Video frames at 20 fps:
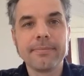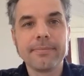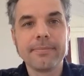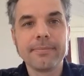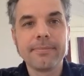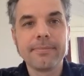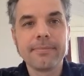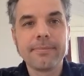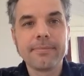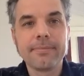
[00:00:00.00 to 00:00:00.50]

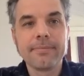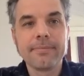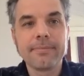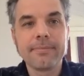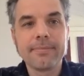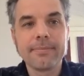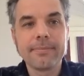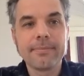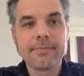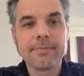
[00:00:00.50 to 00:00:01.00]

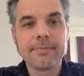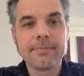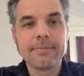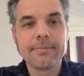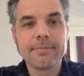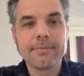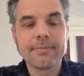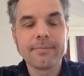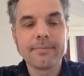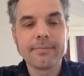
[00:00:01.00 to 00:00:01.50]

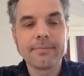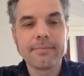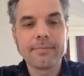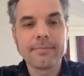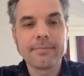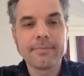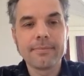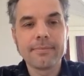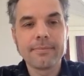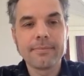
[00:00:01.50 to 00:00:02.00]

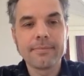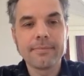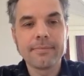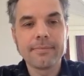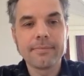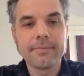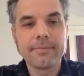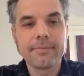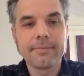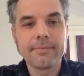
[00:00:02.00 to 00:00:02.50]

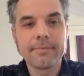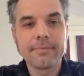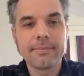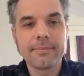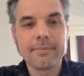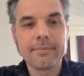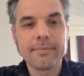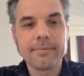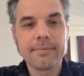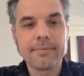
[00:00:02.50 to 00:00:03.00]

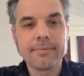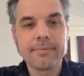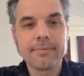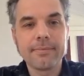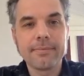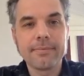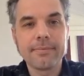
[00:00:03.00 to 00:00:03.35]
(silent)